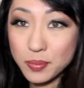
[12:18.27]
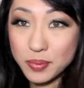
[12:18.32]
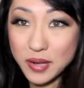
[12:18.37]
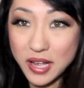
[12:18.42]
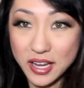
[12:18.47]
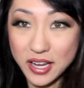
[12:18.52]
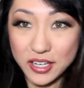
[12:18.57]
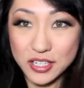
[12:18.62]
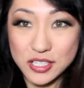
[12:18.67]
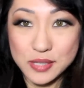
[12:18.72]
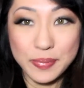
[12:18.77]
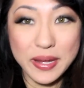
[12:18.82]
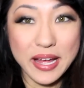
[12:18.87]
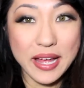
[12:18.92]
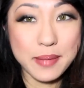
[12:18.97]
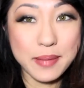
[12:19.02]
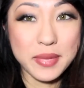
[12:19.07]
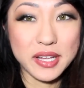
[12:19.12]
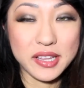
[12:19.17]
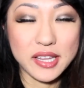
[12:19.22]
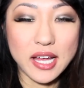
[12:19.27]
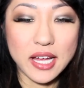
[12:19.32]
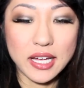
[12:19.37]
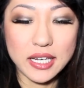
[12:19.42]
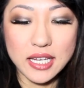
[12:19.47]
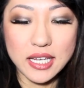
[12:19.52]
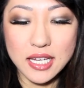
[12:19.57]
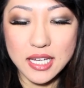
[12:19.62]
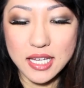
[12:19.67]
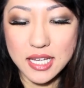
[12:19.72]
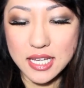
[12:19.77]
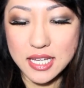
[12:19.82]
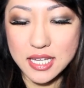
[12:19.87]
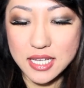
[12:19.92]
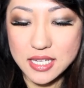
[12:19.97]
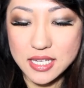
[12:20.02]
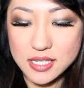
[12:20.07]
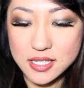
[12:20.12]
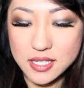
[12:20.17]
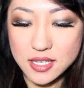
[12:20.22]
Another product by Milani
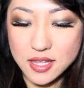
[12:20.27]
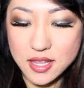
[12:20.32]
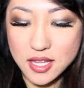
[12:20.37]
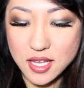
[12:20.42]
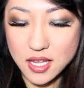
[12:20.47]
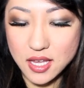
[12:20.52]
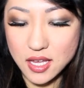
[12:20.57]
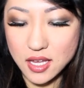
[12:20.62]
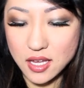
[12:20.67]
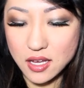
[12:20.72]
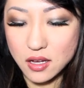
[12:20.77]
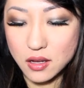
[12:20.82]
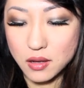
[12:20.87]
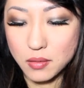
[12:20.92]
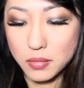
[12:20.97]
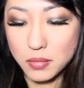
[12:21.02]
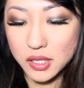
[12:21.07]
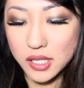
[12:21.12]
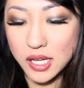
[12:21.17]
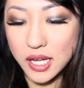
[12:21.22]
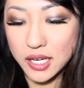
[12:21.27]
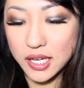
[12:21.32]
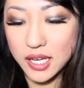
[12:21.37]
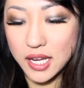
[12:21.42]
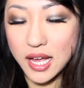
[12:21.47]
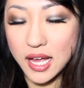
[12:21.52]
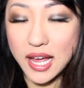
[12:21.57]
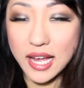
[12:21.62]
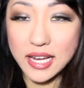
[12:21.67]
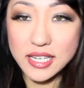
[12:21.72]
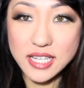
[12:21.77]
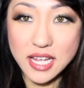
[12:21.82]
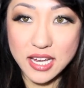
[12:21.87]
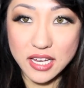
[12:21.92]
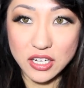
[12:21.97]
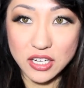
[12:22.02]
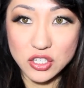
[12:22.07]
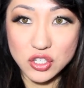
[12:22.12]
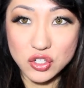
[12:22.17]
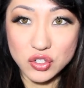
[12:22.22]
is the Milani Eye
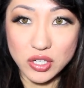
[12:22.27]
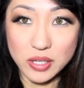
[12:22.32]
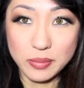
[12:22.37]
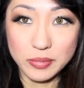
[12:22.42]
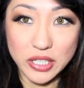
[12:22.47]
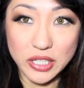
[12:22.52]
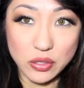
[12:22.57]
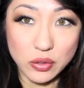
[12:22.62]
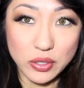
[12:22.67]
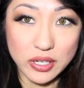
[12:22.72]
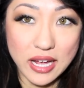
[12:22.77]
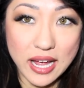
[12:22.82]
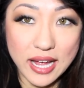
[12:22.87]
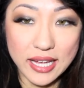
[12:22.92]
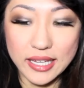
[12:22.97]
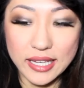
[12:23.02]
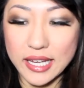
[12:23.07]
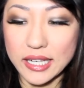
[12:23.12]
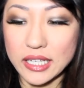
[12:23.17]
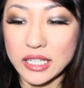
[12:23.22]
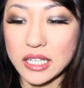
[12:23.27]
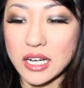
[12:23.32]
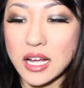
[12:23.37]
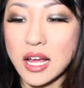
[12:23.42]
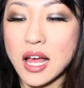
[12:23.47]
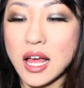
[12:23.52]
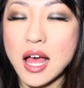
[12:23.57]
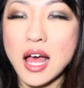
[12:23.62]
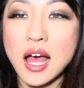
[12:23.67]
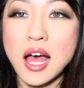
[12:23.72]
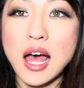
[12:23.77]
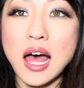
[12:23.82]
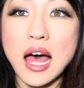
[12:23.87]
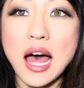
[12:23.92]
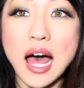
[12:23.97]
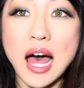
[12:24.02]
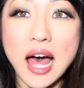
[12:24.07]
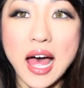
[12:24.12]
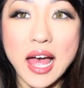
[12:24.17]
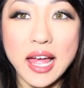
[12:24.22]
Tech Extreme Liquid Eyeliner.
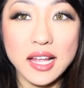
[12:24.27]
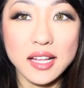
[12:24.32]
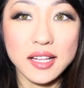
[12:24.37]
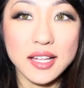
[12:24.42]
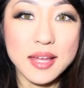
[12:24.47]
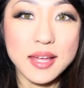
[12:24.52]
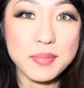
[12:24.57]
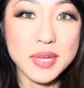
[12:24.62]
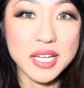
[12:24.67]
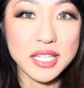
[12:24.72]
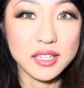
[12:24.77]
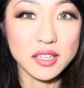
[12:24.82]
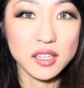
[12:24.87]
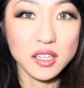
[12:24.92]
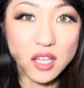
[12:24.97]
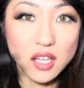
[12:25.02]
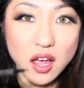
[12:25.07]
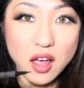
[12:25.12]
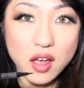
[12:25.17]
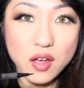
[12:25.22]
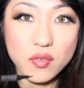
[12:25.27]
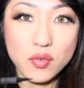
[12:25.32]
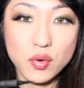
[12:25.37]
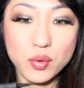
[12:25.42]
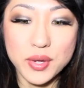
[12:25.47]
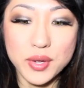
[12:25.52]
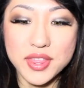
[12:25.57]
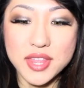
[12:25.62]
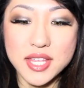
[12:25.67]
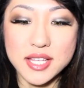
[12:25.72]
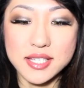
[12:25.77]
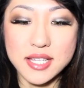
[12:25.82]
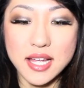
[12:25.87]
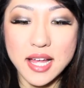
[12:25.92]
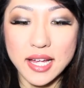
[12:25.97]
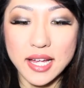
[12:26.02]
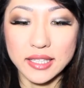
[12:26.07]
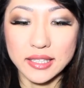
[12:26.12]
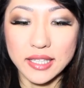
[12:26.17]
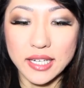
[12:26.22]
I am in love with this
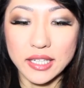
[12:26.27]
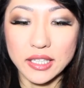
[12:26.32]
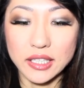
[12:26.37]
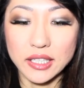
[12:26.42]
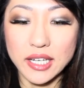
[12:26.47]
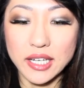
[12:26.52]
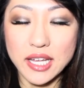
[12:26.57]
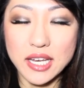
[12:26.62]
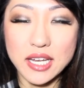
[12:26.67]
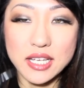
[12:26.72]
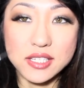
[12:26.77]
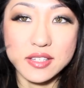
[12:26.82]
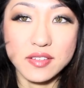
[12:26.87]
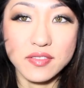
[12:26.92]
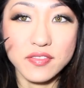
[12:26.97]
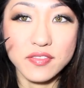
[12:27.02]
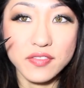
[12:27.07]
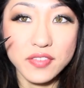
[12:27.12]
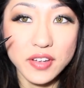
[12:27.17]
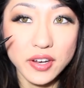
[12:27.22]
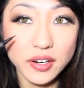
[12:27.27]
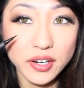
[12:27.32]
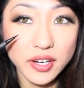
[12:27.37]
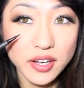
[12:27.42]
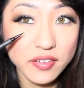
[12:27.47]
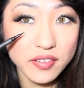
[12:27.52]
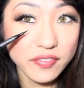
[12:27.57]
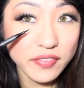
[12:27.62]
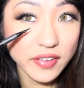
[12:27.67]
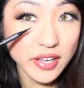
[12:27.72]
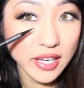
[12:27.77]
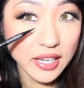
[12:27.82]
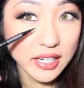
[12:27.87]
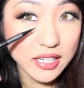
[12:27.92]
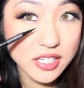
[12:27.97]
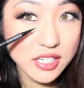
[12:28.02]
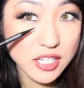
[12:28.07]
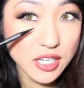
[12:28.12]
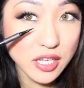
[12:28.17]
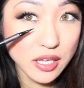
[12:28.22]
eyeliner. It is a very
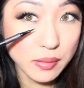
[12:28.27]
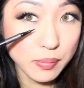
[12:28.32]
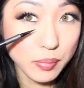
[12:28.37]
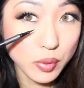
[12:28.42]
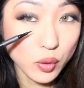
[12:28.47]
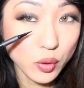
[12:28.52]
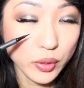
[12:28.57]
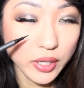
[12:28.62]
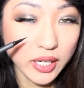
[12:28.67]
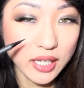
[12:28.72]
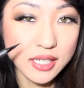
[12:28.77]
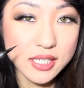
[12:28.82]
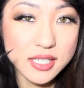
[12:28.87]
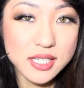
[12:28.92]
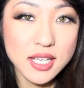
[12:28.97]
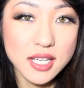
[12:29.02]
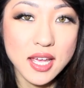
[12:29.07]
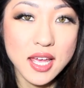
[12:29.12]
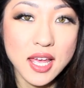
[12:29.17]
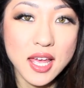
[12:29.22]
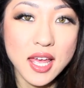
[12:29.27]
fine tip point.